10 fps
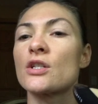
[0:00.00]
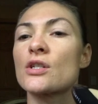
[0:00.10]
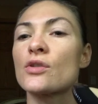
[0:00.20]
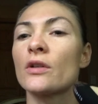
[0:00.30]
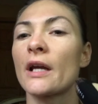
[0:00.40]
you
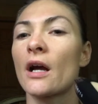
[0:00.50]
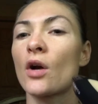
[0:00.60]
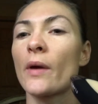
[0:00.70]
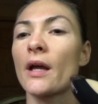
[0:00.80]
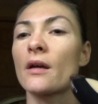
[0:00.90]
just do like a
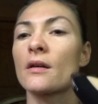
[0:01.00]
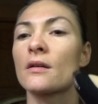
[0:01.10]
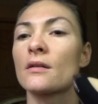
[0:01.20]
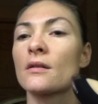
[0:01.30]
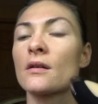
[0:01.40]
quick,
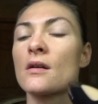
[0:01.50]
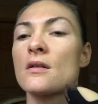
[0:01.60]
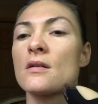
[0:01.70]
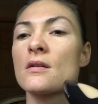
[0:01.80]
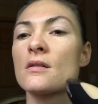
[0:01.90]

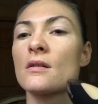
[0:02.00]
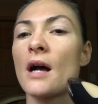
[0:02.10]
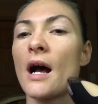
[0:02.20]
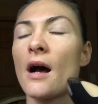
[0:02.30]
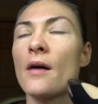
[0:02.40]

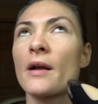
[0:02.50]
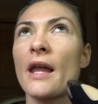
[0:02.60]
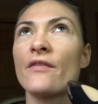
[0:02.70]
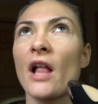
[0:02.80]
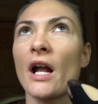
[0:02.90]

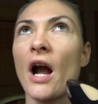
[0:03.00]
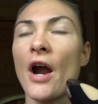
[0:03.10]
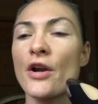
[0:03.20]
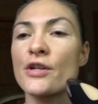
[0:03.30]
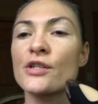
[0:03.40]
kind of like a
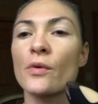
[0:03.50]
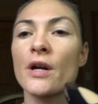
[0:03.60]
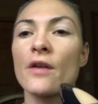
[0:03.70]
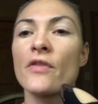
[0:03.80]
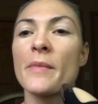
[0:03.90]
harder
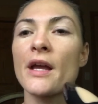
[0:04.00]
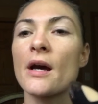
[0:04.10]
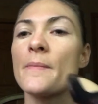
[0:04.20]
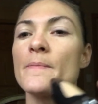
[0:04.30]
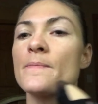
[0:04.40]
squirt of the
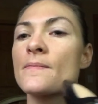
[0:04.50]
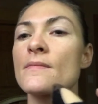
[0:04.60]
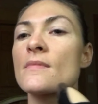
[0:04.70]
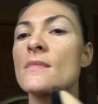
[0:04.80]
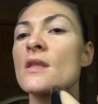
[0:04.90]
makeup
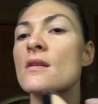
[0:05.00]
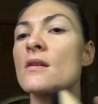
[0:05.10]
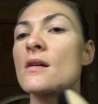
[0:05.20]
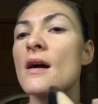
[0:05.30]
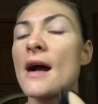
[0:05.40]

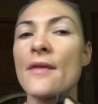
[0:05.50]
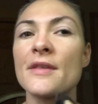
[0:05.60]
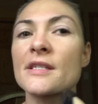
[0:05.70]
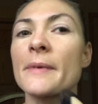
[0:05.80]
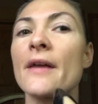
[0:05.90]
on
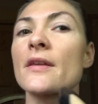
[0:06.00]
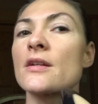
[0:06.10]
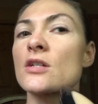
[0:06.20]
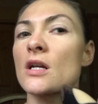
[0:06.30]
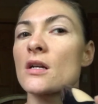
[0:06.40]
the spot that
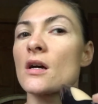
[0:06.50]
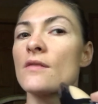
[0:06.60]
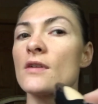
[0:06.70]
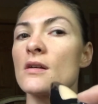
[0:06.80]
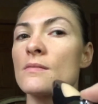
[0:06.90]
you're trying to
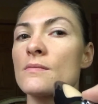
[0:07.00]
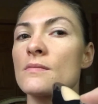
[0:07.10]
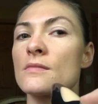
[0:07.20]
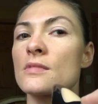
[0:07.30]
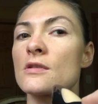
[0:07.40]
cover.
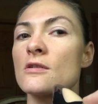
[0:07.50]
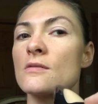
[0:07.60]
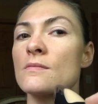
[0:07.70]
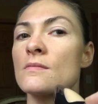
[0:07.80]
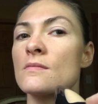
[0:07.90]
So
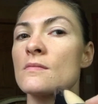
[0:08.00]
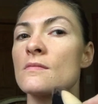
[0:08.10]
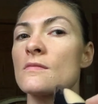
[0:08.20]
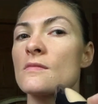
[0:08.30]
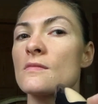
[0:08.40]

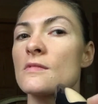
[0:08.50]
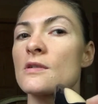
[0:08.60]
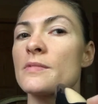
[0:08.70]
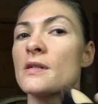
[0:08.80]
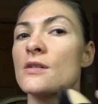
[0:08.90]

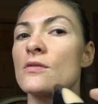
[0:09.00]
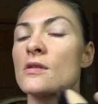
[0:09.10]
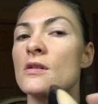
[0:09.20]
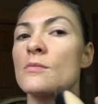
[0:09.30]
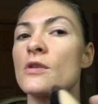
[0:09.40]
could probably do a
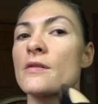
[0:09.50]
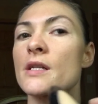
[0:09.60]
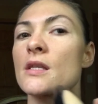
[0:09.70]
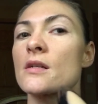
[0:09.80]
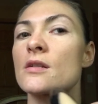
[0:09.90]
little more
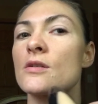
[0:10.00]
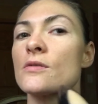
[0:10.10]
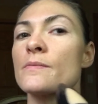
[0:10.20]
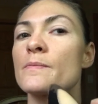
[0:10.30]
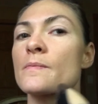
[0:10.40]
right there too.